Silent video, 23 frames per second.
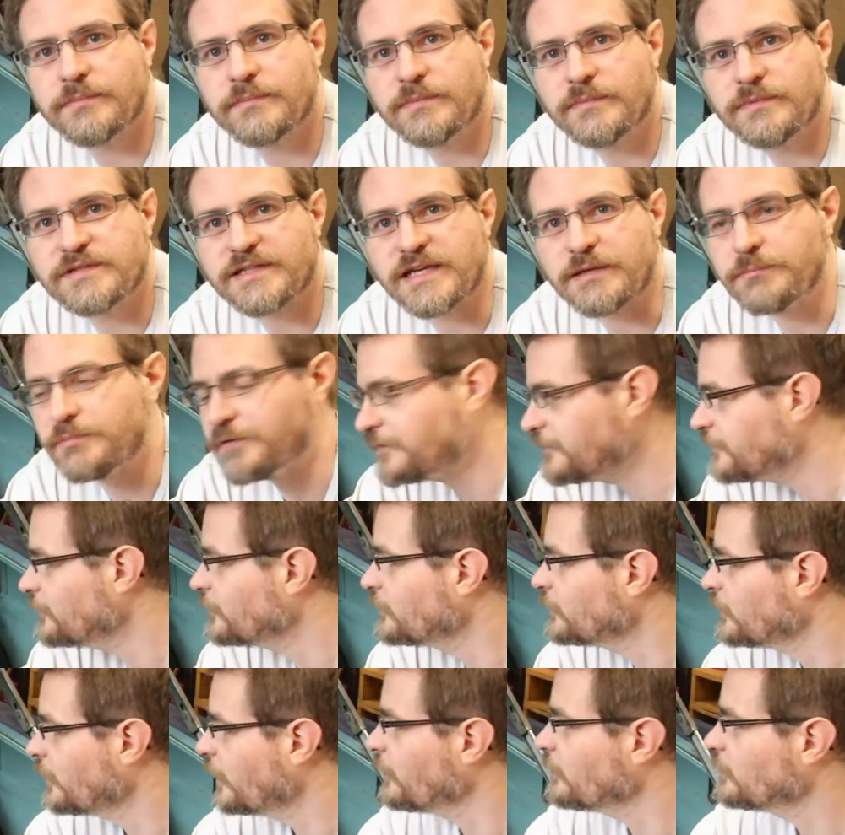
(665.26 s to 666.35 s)
said
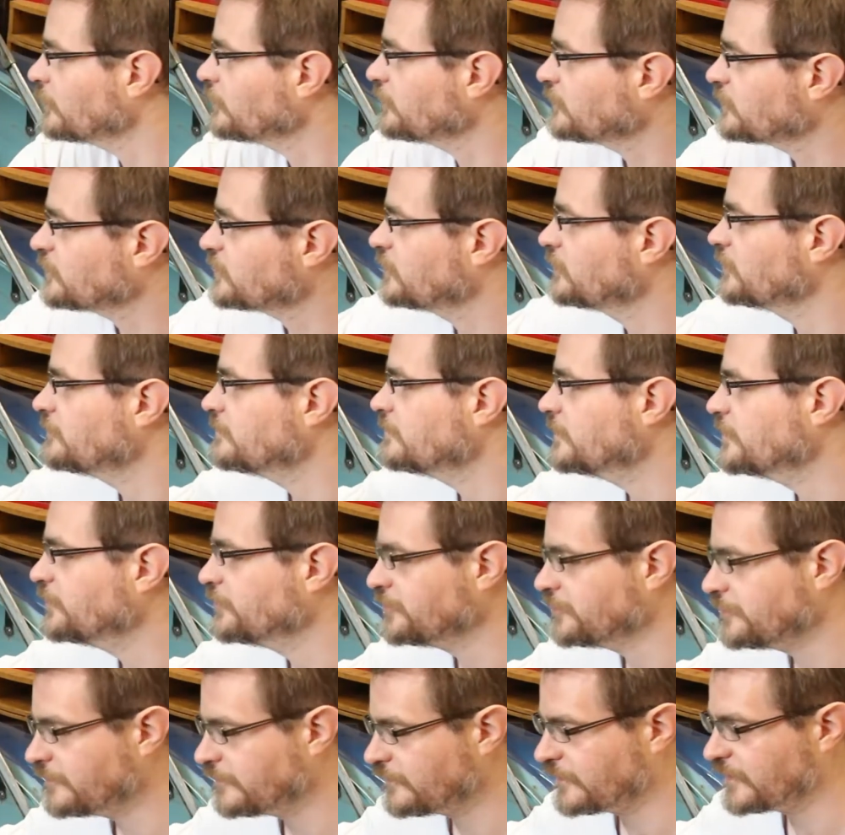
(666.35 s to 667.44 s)
before, I want to
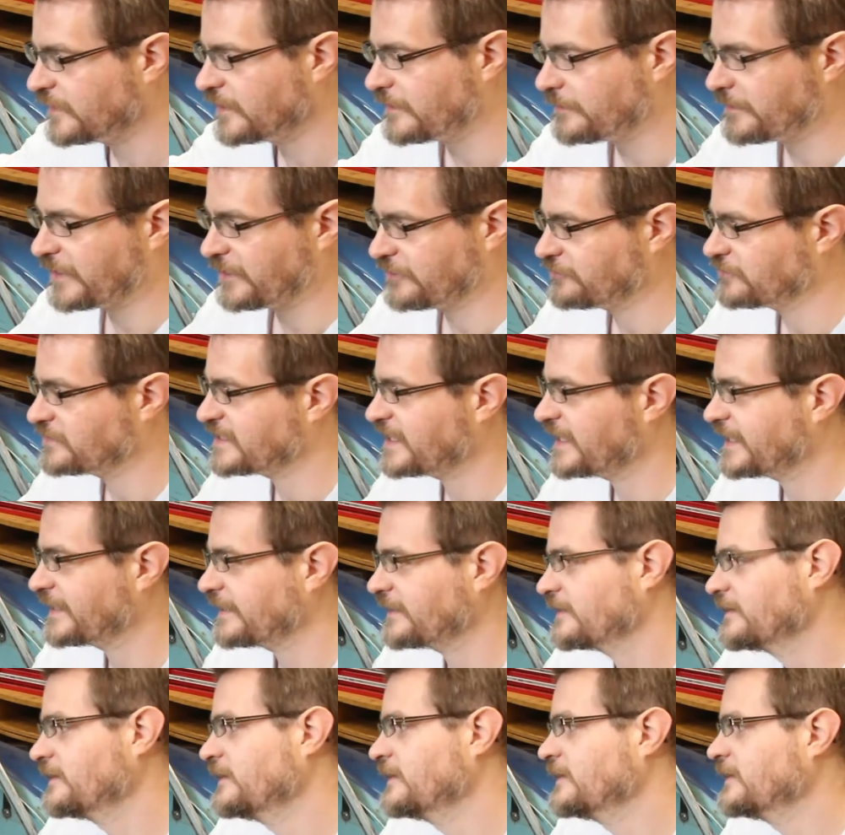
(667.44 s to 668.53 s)
move the petrol
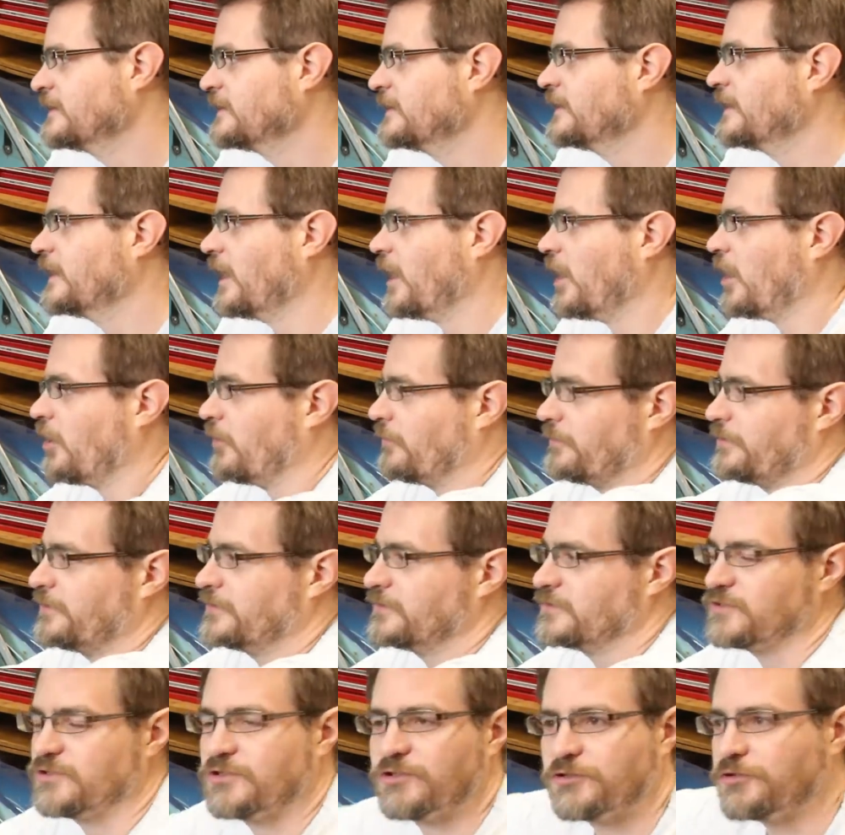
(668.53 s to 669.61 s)
tank up
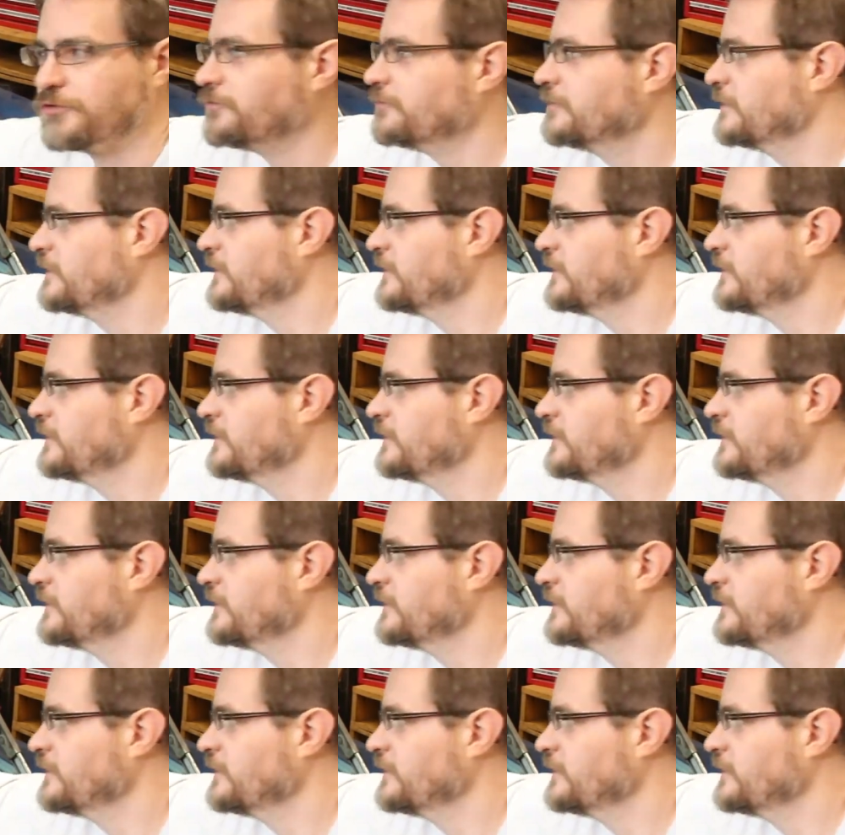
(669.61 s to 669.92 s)
to